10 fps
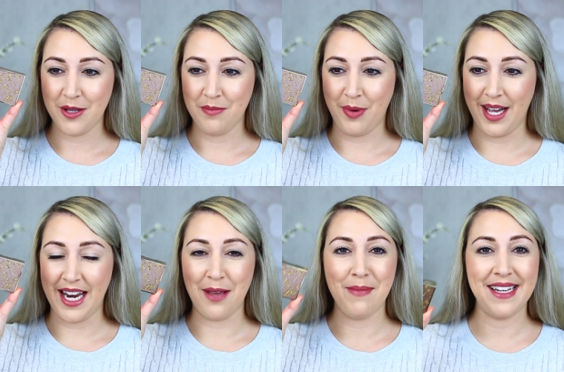
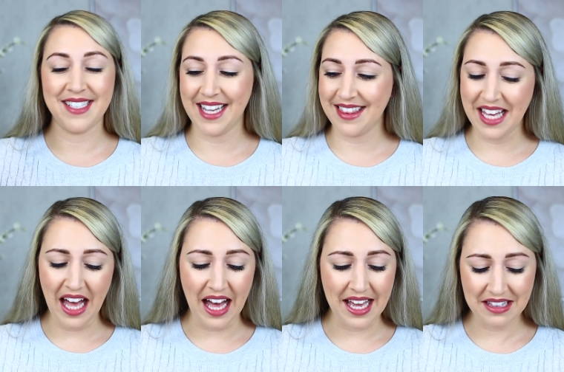But I meant to get the
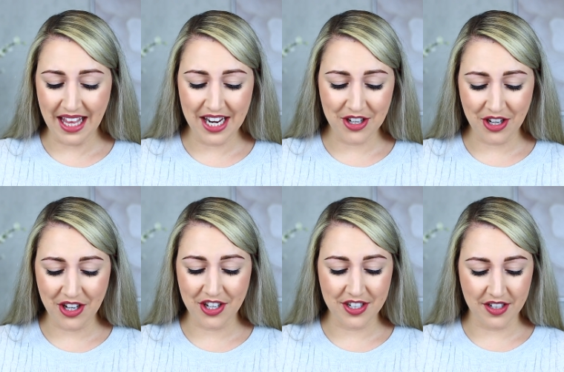
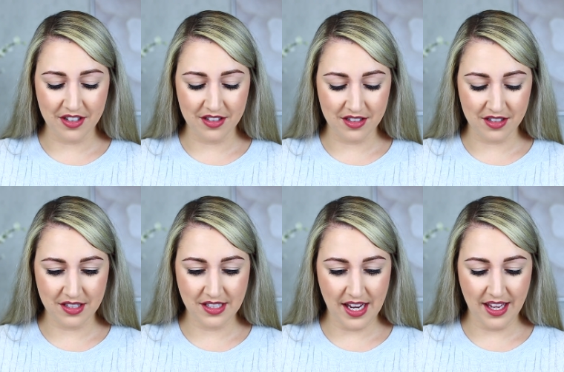highlighter. Oh,
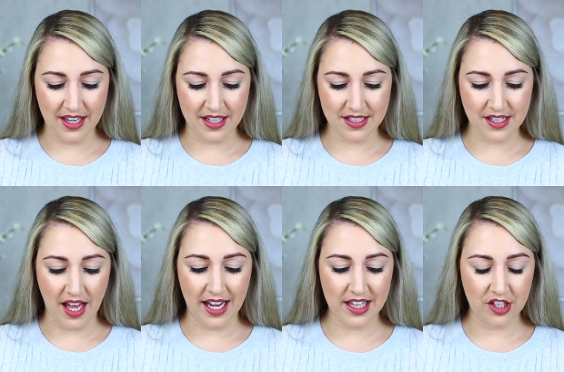dang it. The
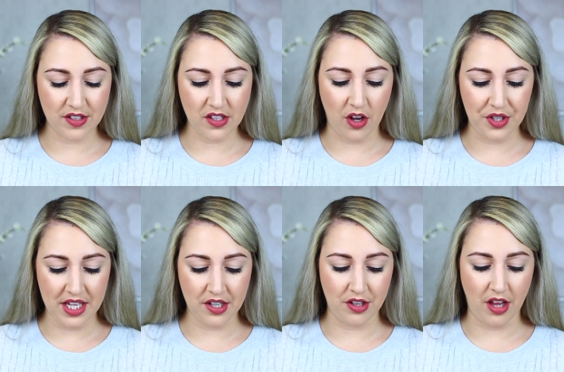highlighter is called
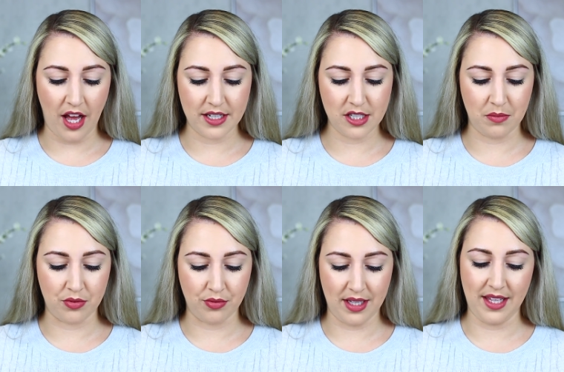Eclat
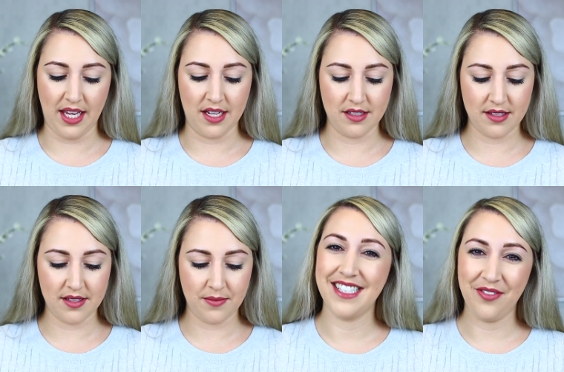
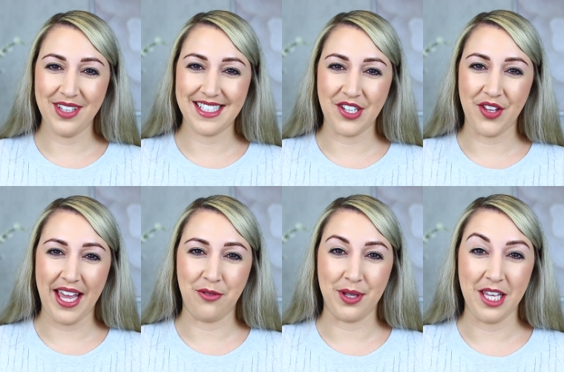Brilliant. Definitely still
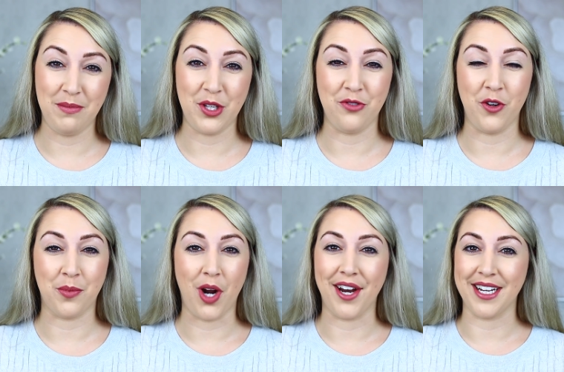a really beautiful
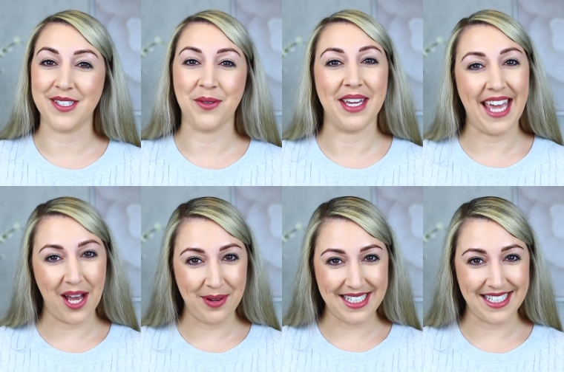product, so I
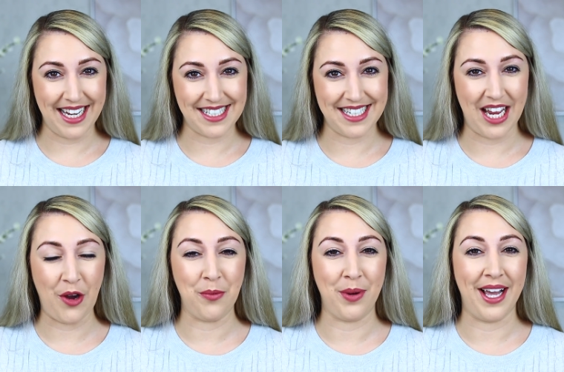can't wait to test it
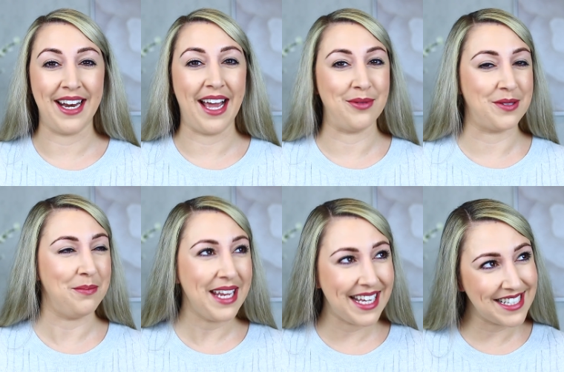out, but I was
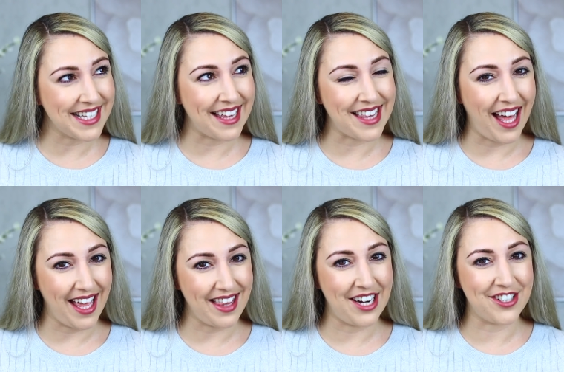meaning to get the
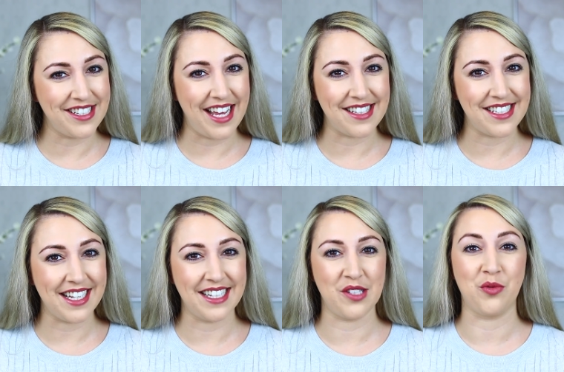highlighter to test
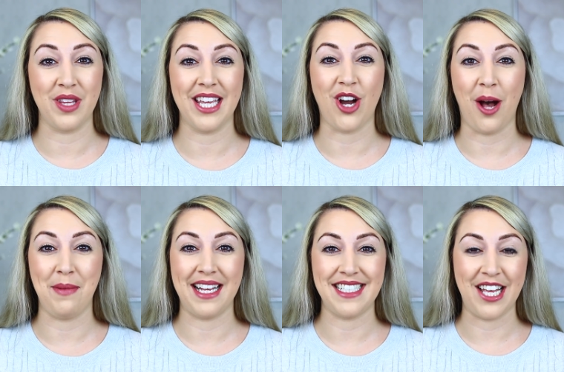it because it really caught
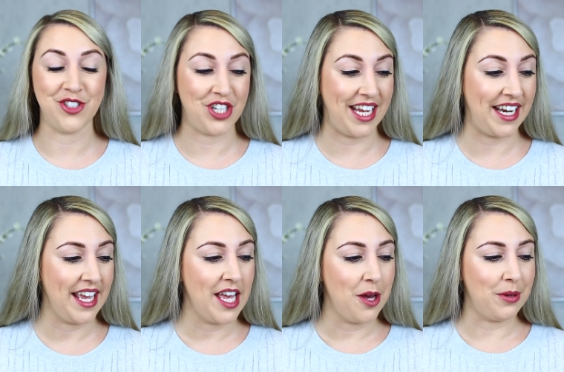my attention.
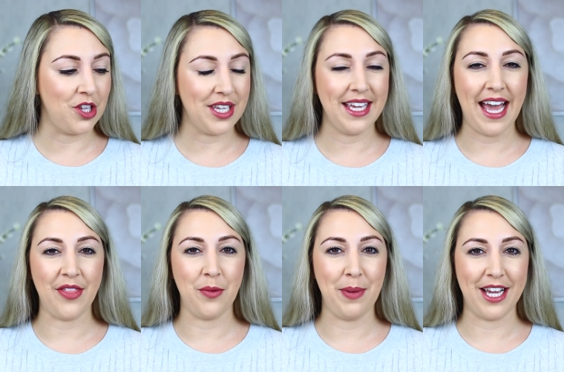But looking
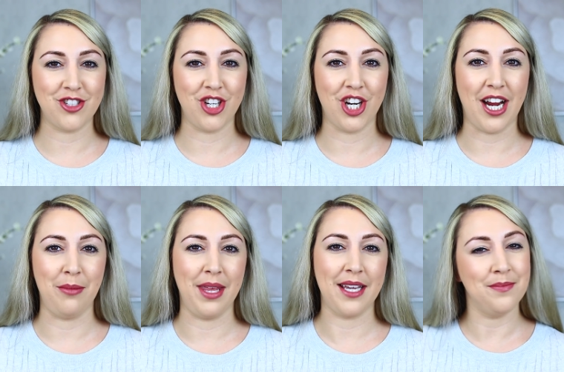at the picture, I'm like,